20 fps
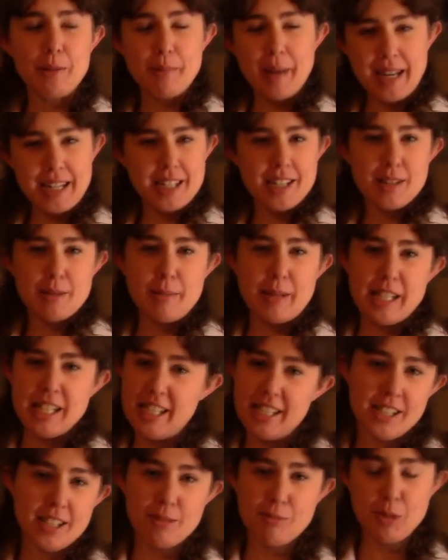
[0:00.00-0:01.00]
back to the
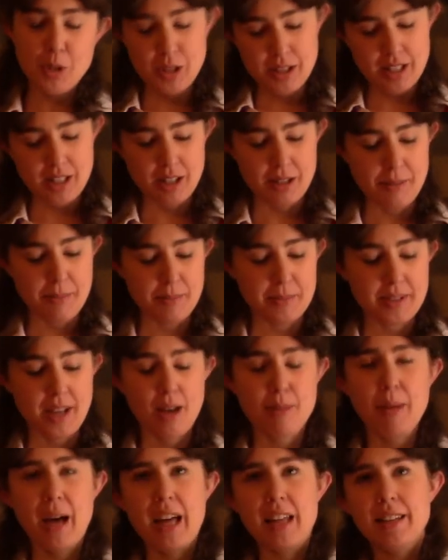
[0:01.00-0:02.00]
Meeteetse Museums.
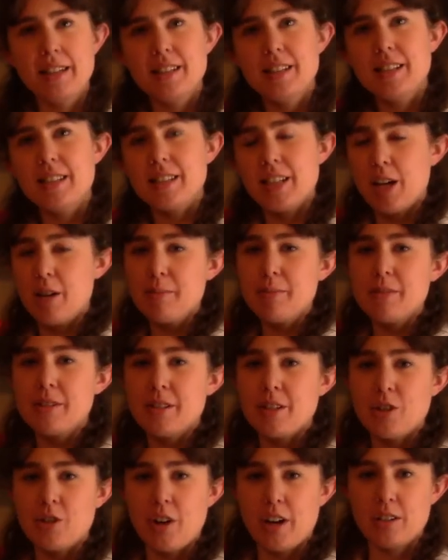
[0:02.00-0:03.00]
I'm Alex DeSalmes,
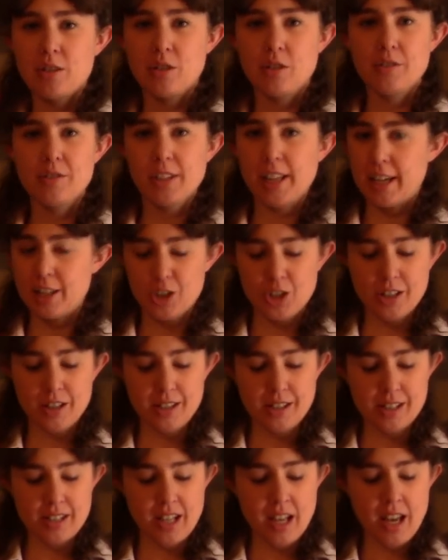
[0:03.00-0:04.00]
the Director of Collections,